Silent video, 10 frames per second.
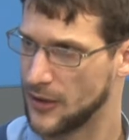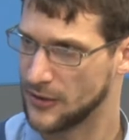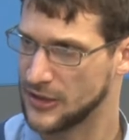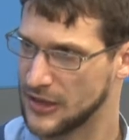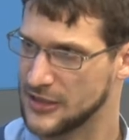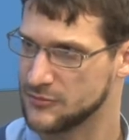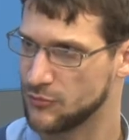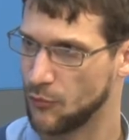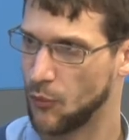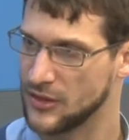I think that's
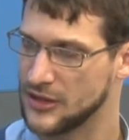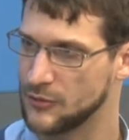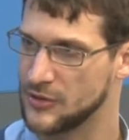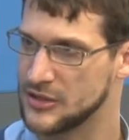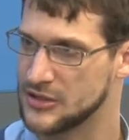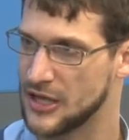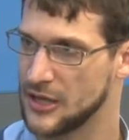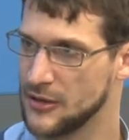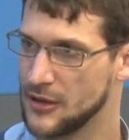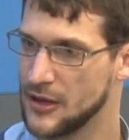one thing we can
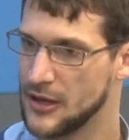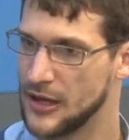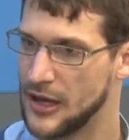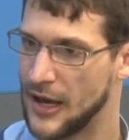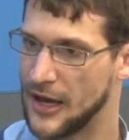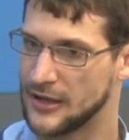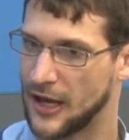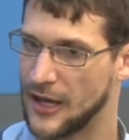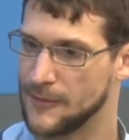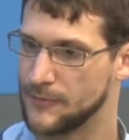say. And
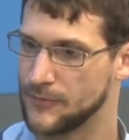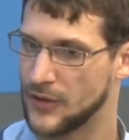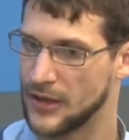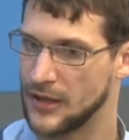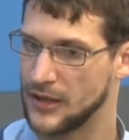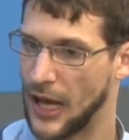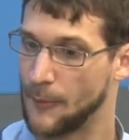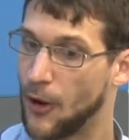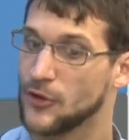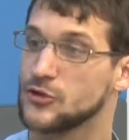I'm
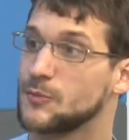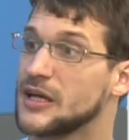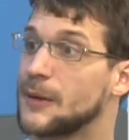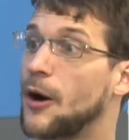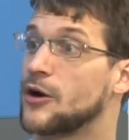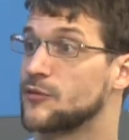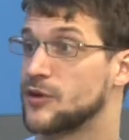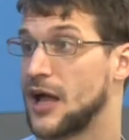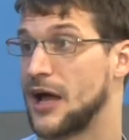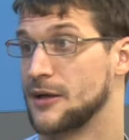also being a part of a
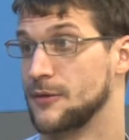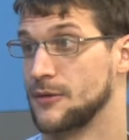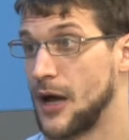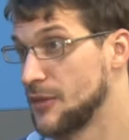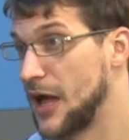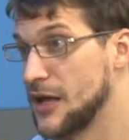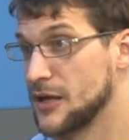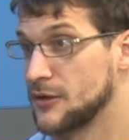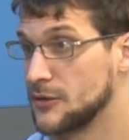lie. I'm lying.